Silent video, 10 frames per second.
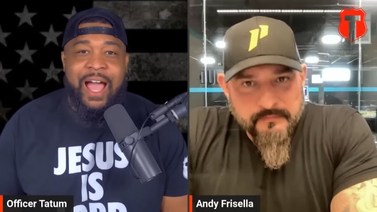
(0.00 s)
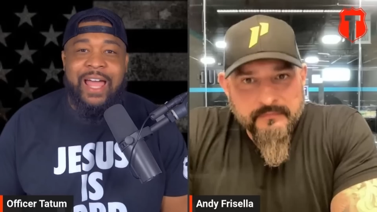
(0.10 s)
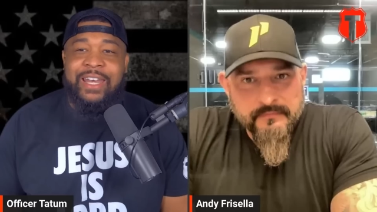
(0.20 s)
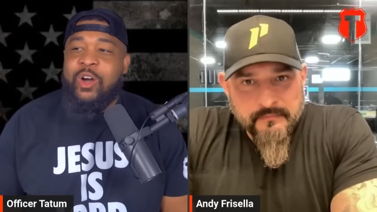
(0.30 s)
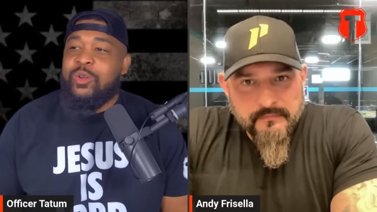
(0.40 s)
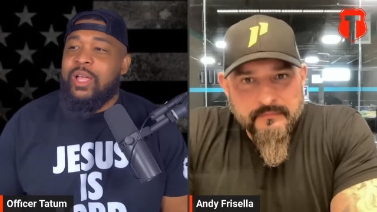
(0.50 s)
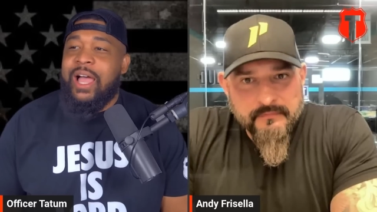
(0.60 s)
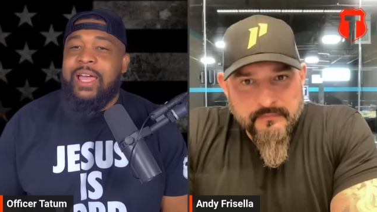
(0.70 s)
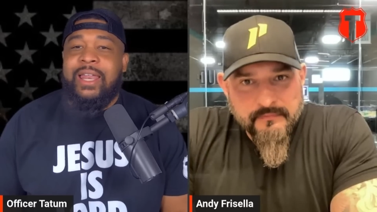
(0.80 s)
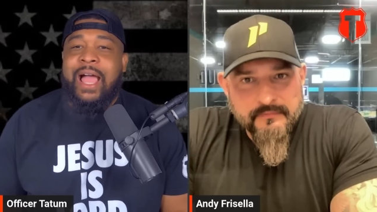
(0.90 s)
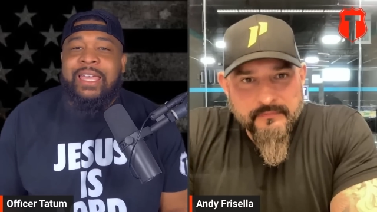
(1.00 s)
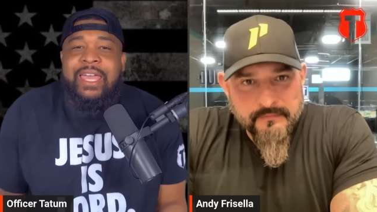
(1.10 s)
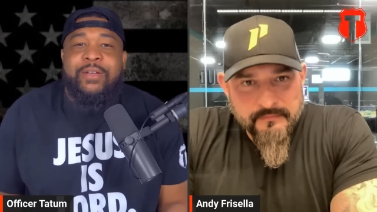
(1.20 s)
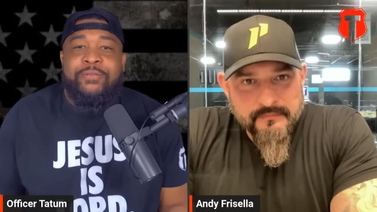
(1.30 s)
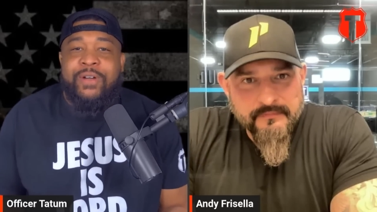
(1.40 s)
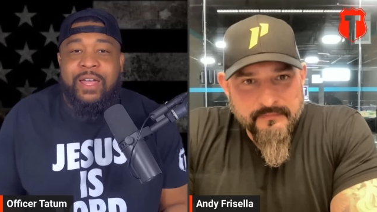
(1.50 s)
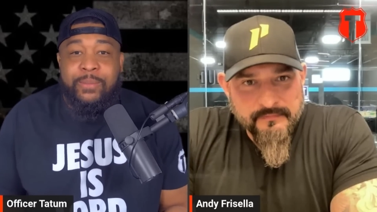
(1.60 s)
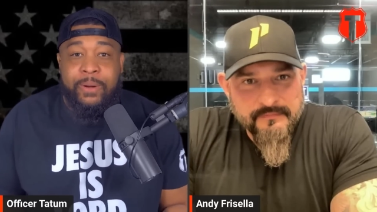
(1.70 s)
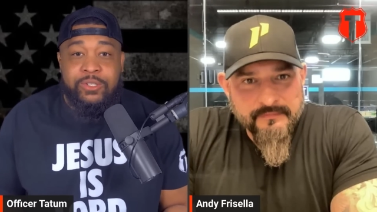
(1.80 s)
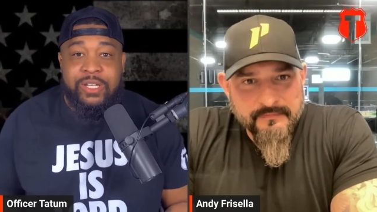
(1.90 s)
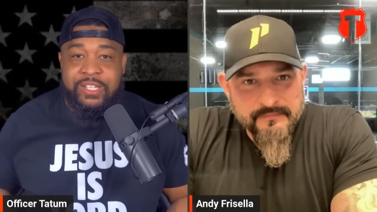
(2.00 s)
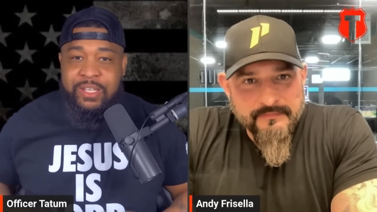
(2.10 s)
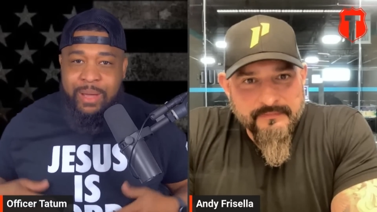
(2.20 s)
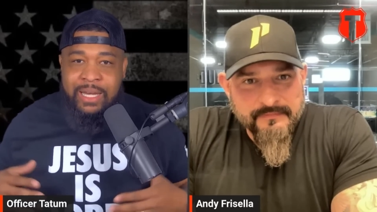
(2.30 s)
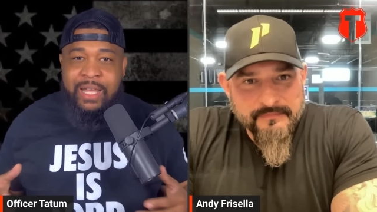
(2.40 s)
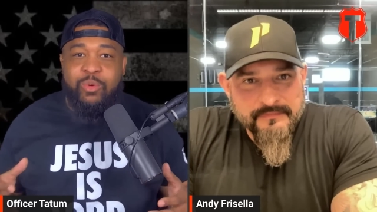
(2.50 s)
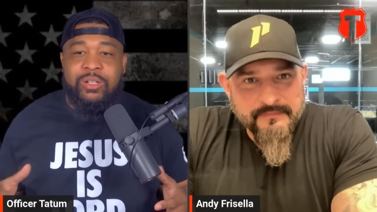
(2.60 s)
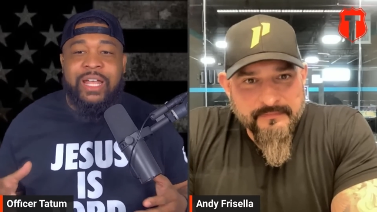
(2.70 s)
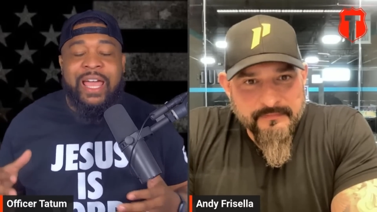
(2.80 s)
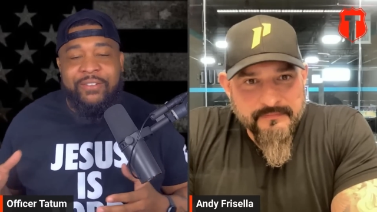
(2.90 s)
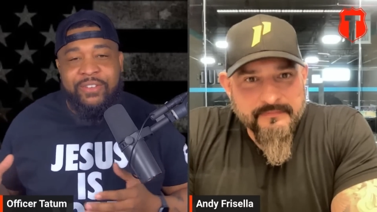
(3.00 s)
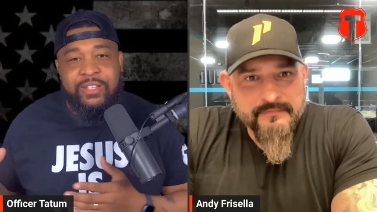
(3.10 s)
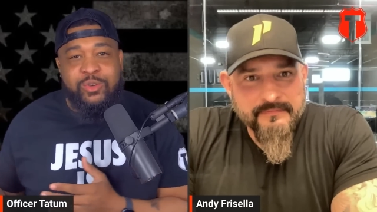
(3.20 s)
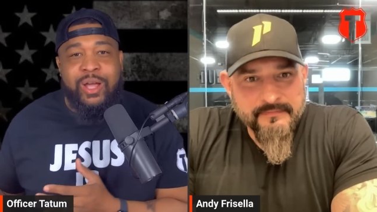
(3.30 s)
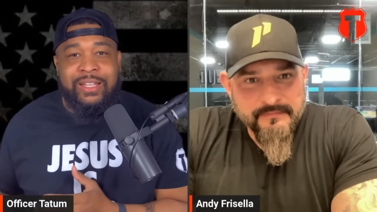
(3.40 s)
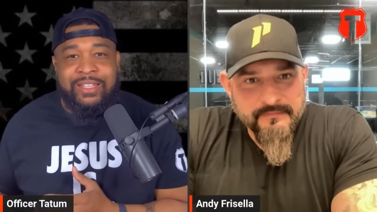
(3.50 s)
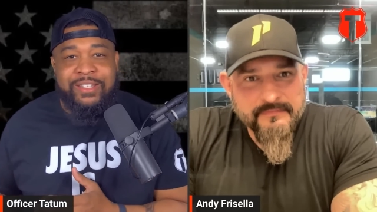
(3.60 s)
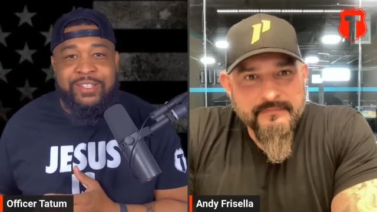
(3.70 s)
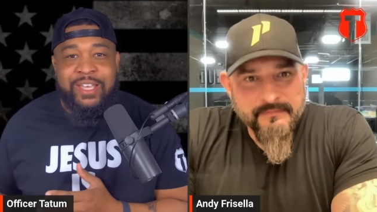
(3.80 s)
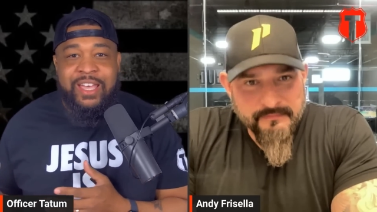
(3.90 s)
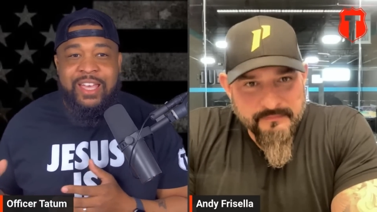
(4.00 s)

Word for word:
Speaker 1: I know I, I can't find a person that's in my network that haven't tried this